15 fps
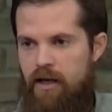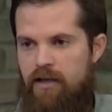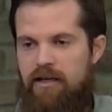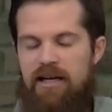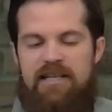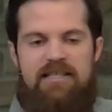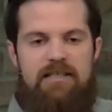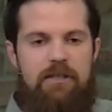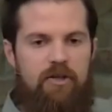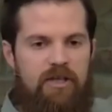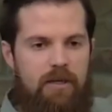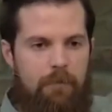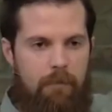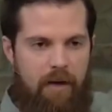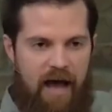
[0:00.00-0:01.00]
God is
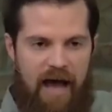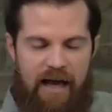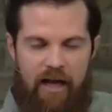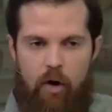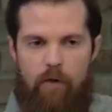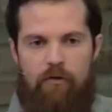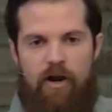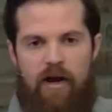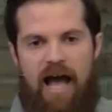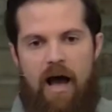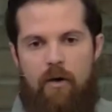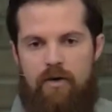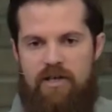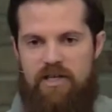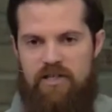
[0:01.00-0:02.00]
looking back over
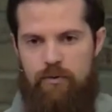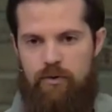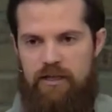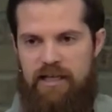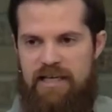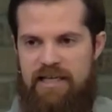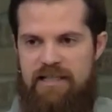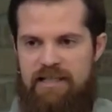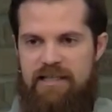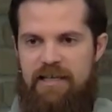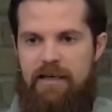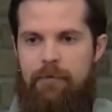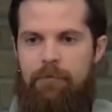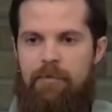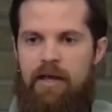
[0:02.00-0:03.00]
how he is related to
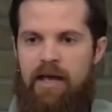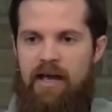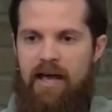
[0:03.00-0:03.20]
them,